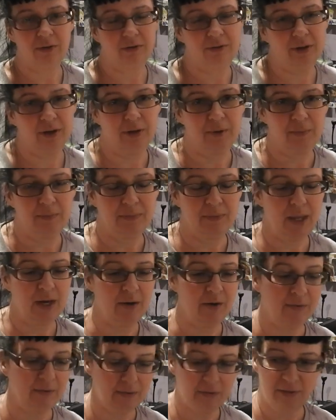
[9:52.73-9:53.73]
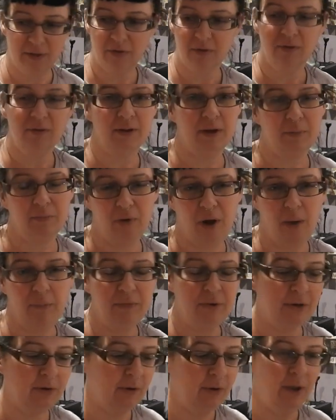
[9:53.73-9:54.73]
So, anyways, this was an
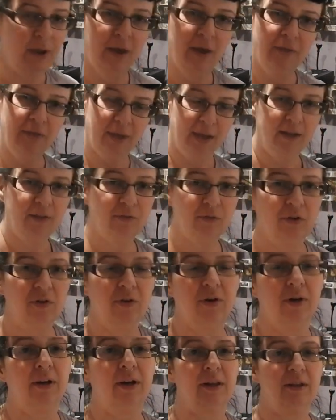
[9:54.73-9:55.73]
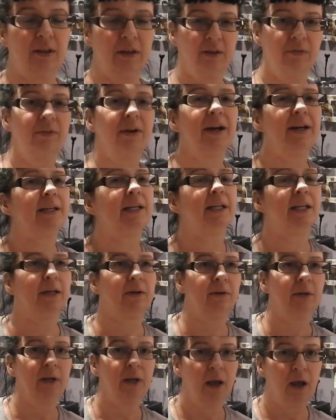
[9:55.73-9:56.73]
impromptu. Thanks for tuning in. Thanks for hanging out.